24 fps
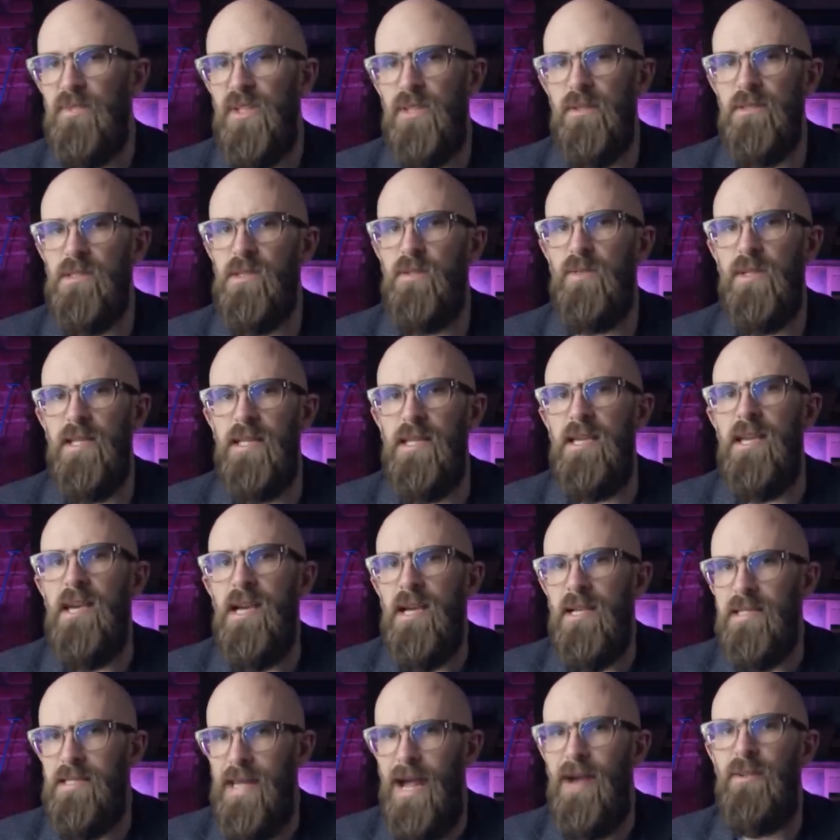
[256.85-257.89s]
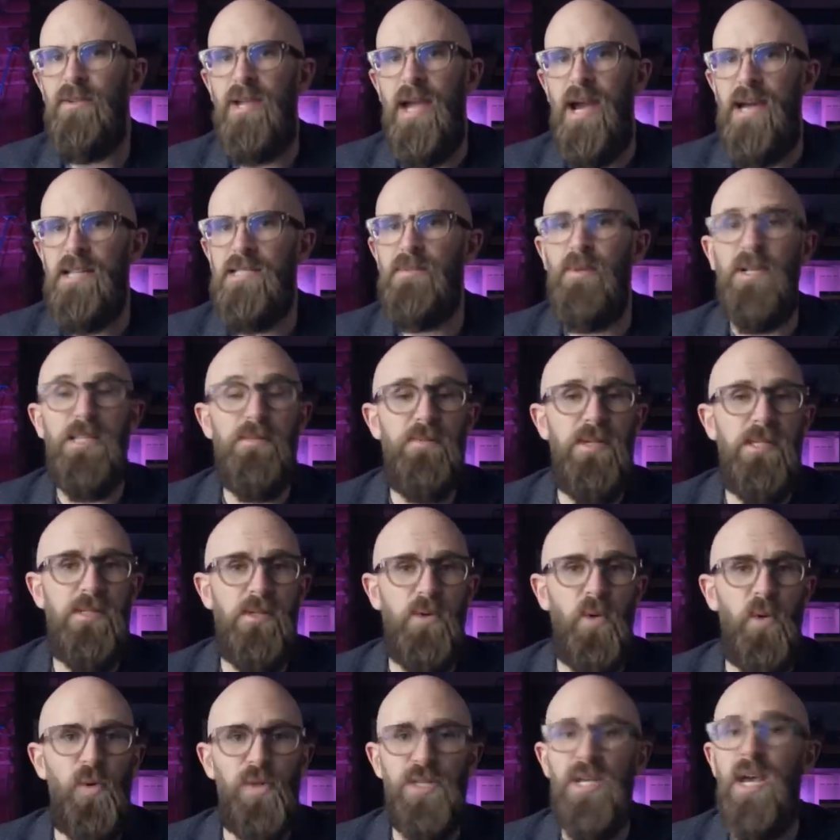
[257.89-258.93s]
Consequently, town gas must be
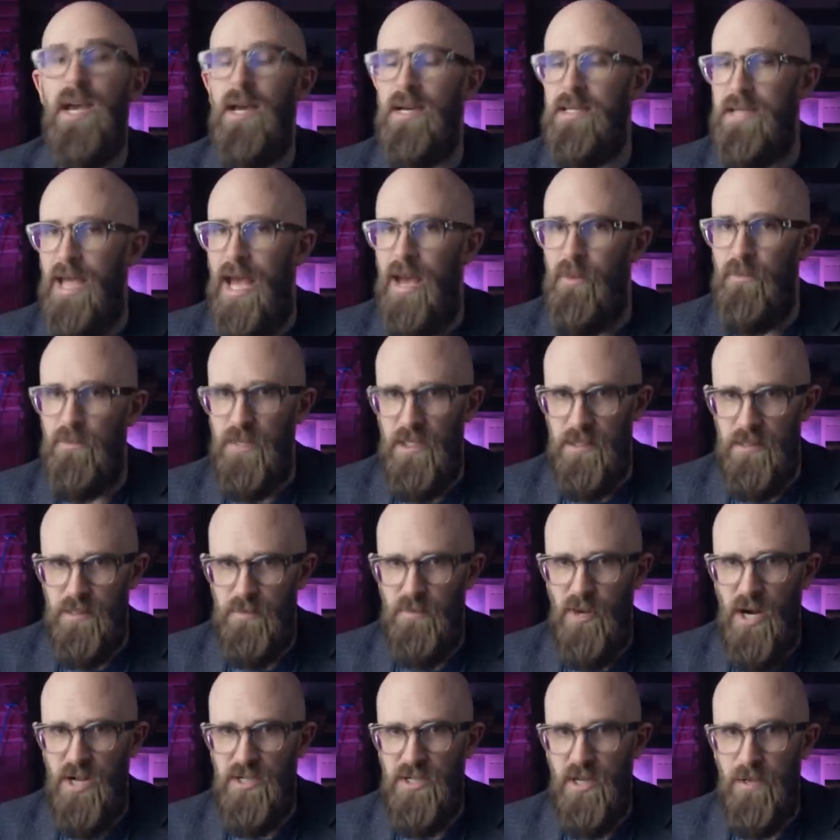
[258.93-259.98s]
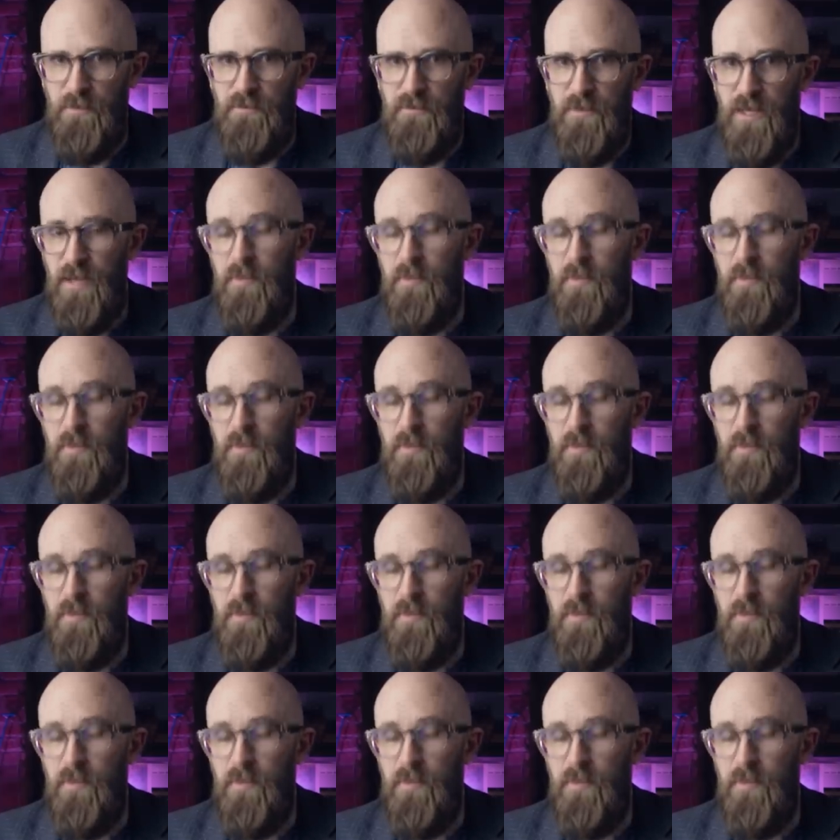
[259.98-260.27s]
stored at ambient pressure.